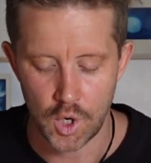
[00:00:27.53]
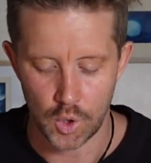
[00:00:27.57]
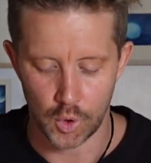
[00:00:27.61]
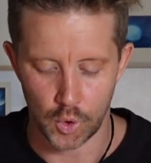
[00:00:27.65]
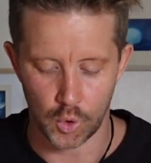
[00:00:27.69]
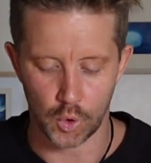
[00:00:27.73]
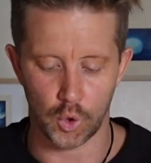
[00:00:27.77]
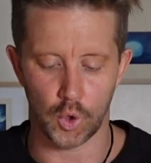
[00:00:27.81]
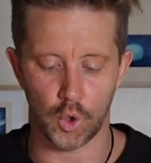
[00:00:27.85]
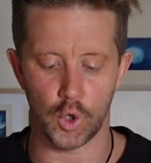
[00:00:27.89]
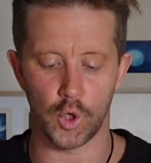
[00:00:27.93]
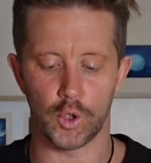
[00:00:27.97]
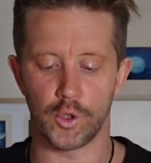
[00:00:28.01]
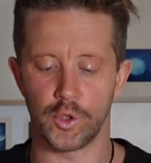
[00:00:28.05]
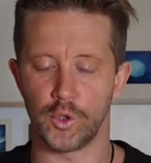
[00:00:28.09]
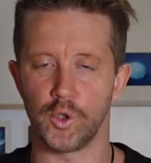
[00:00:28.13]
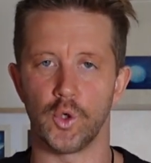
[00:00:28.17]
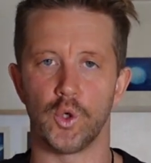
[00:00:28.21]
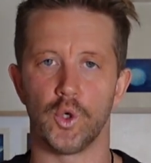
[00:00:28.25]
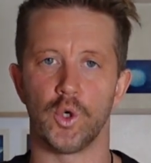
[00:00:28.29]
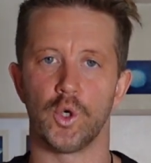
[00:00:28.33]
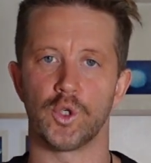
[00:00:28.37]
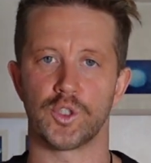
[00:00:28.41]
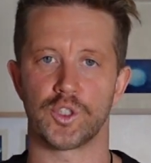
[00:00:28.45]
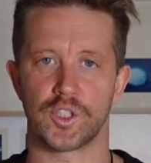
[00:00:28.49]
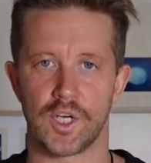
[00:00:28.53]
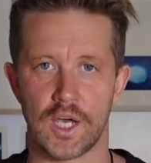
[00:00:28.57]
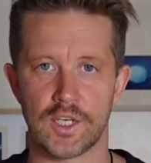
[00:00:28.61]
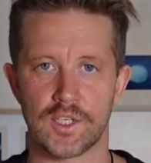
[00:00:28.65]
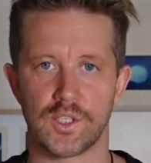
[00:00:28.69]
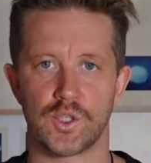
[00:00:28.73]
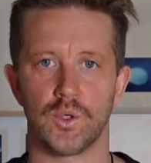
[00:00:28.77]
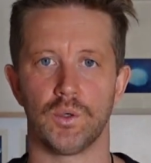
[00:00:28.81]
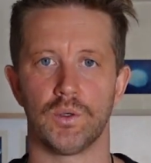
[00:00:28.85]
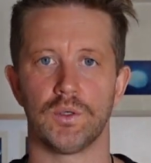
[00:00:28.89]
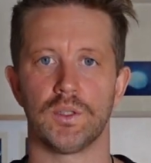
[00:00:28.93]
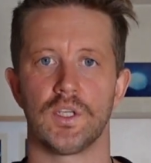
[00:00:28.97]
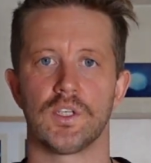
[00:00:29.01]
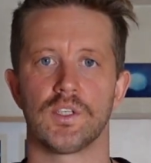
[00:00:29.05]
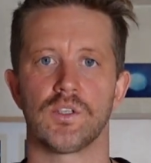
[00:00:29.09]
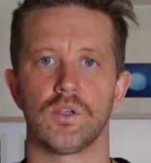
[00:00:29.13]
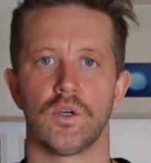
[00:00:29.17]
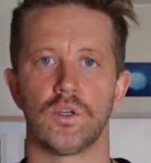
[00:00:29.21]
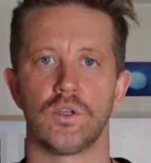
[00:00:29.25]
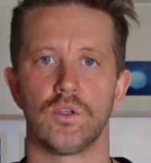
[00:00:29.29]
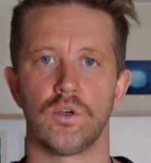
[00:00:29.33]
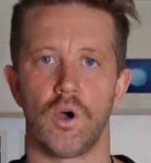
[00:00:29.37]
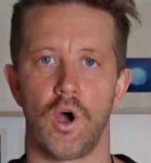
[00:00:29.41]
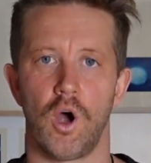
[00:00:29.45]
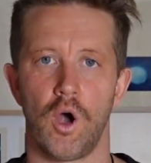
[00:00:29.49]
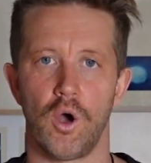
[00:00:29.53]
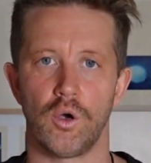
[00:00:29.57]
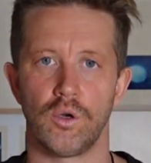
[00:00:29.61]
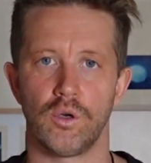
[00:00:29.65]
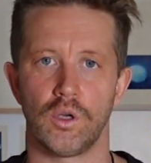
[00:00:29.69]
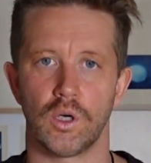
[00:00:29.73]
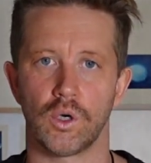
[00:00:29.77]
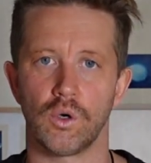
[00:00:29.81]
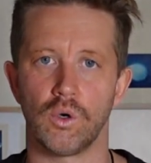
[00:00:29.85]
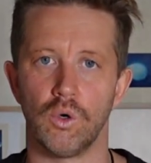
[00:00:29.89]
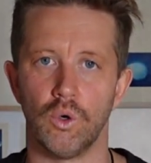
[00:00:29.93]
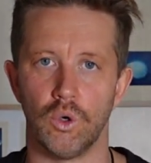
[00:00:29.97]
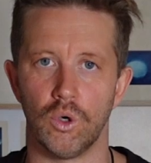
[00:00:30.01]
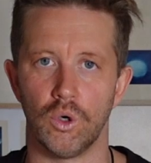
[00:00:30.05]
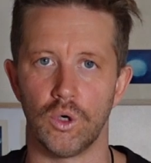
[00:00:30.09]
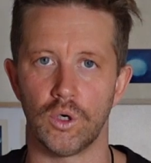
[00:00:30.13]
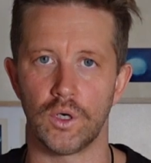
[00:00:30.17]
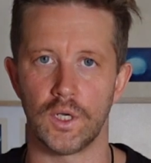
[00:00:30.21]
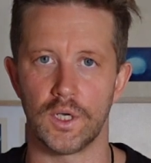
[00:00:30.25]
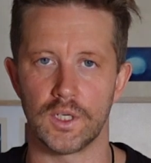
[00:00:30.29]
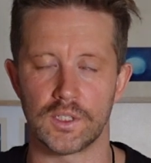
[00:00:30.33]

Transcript: or you're just doing this on your own accord.